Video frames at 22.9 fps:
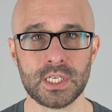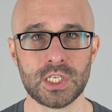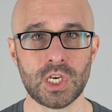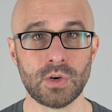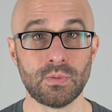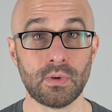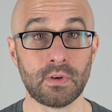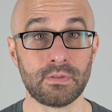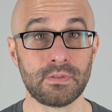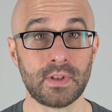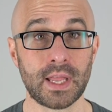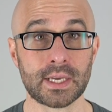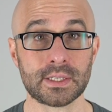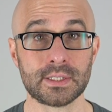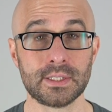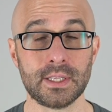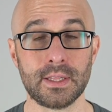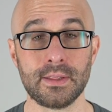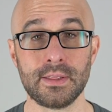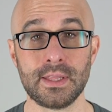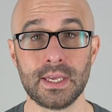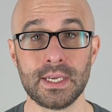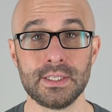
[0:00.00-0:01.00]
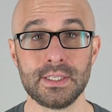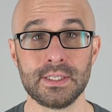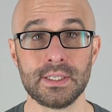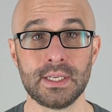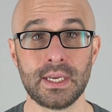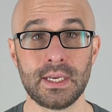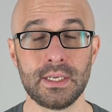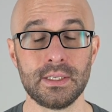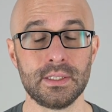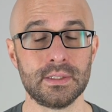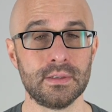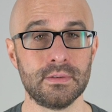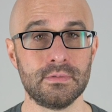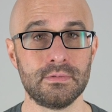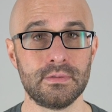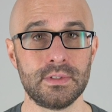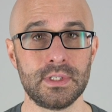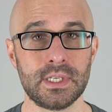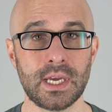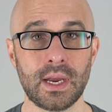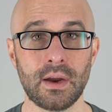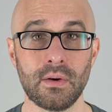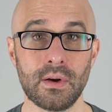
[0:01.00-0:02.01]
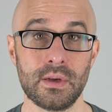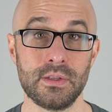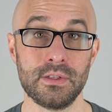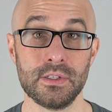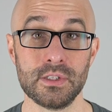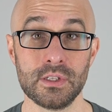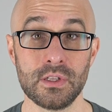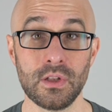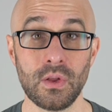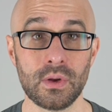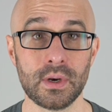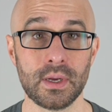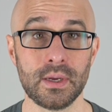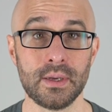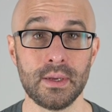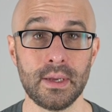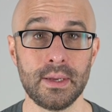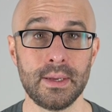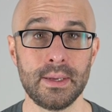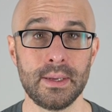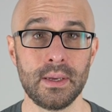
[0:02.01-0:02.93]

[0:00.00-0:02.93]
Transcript: She reflects that these scenes of terror and slaughter